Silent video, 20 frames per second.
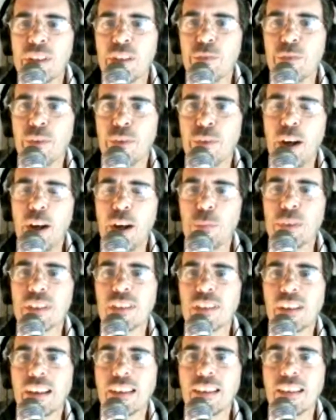give up.
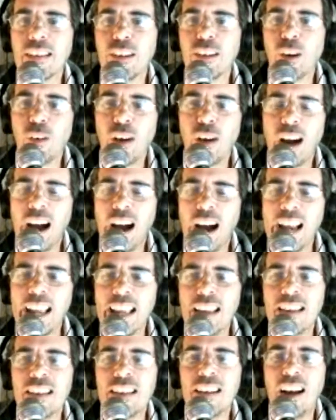It's like
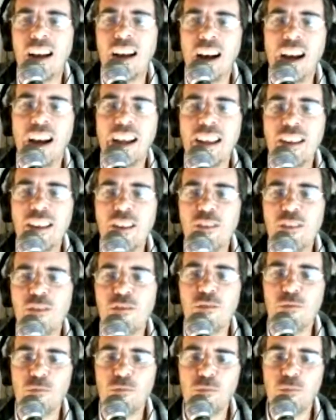I
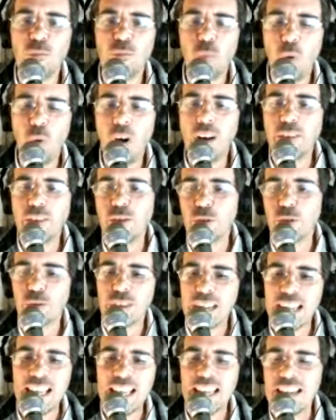want or
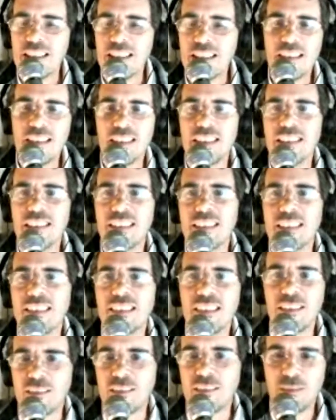need
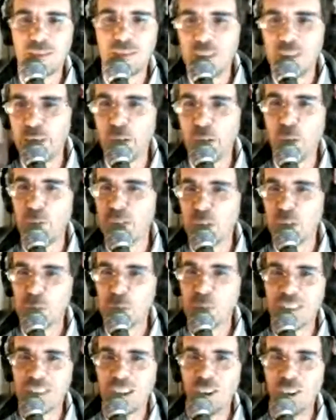this
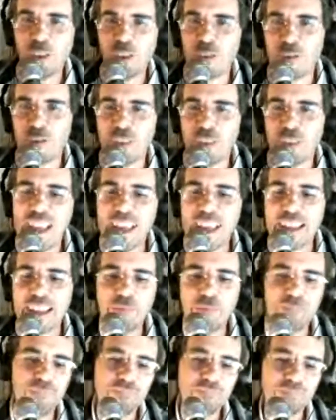particular
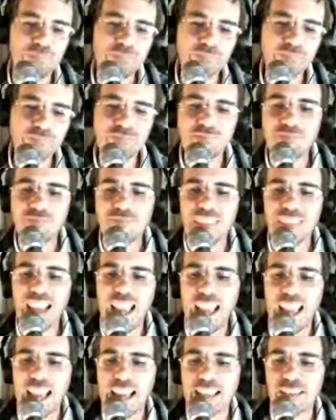thing,
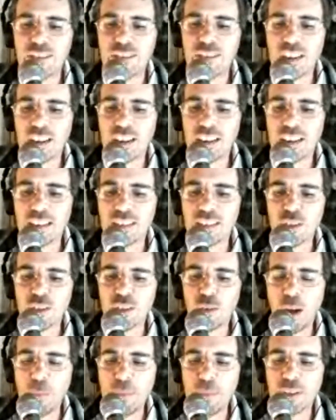and
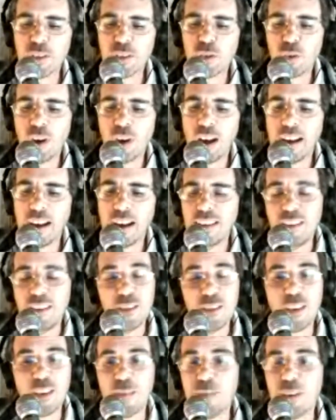so I'm going to try.
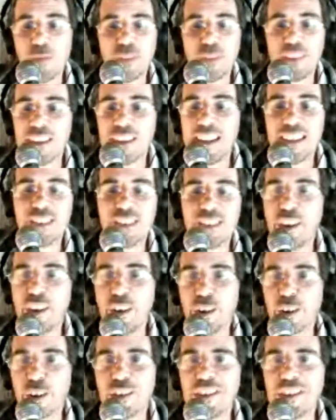Even if it takes
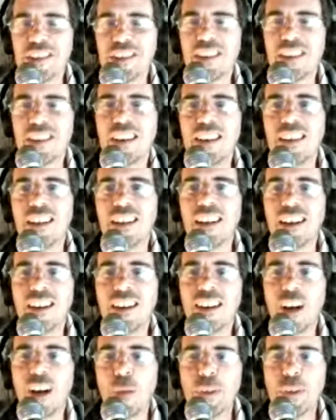years,
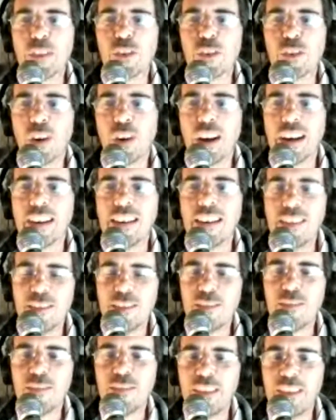I'm going to try
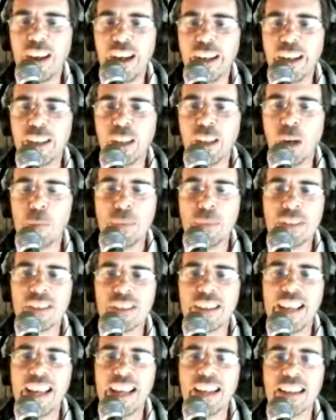
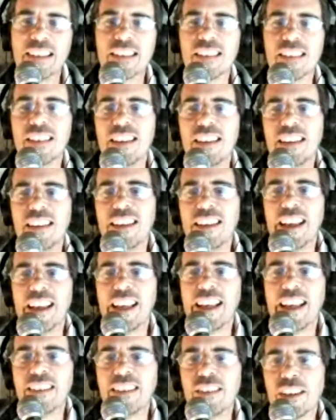to get it.
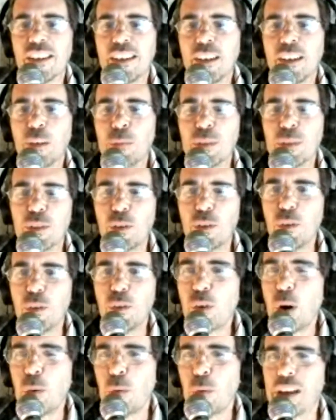And so
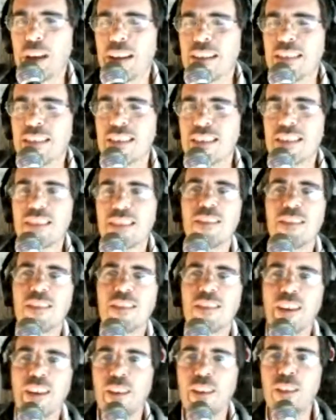there are ways.
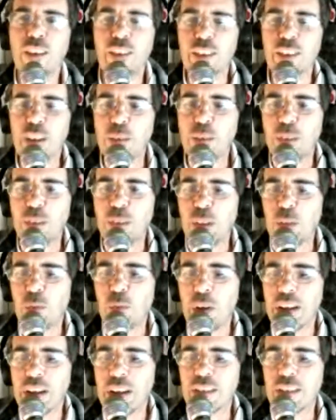There are definitely
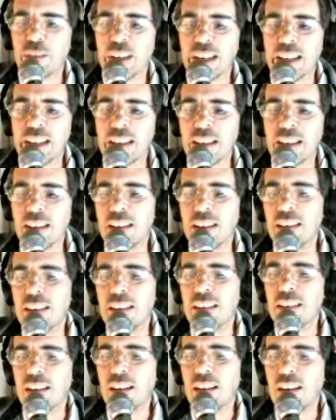ways of getting
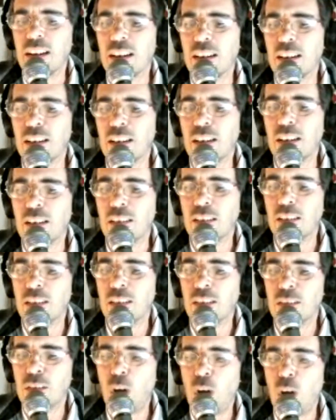all
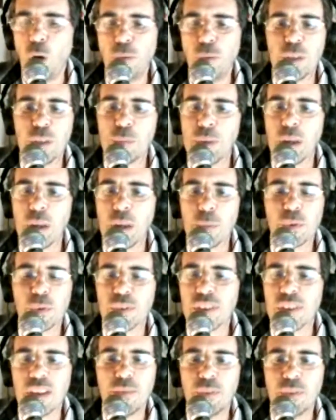these
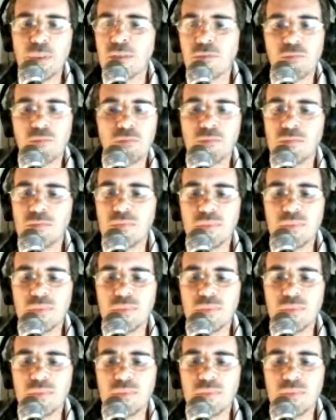papers. Even